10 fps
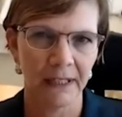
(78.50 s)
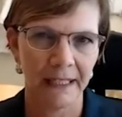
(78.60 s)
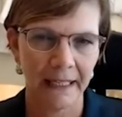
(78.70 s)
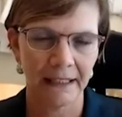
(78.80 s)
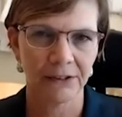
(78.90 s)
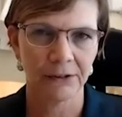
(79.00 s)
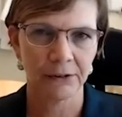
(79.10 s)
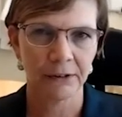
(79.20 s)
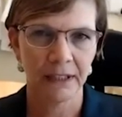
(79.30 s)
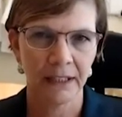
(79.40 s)

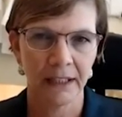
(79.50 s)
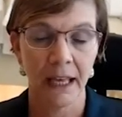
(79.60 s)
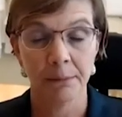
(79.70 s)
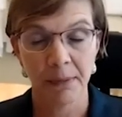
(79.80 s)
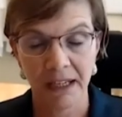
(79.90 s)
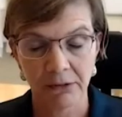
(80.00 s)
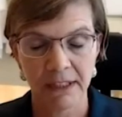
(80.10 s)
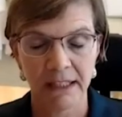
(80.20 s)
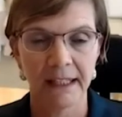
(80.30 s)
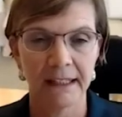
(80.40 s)
cancer and
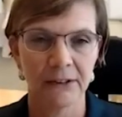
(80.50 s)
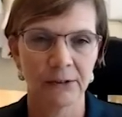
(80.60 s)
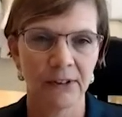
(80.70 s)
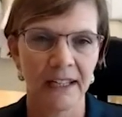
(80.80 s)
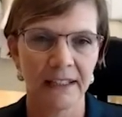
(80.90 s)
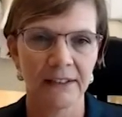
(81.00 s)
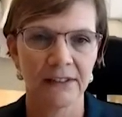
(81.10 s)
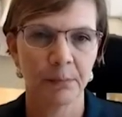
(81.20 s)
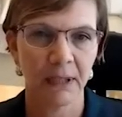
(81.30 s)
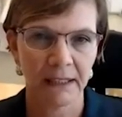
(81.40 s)
pancreatic cancer, that
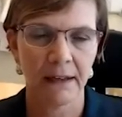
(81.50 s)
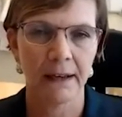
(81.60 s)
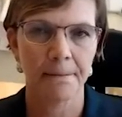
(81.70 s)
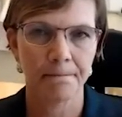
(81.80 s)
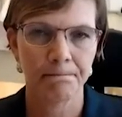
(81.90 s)
it's picked up.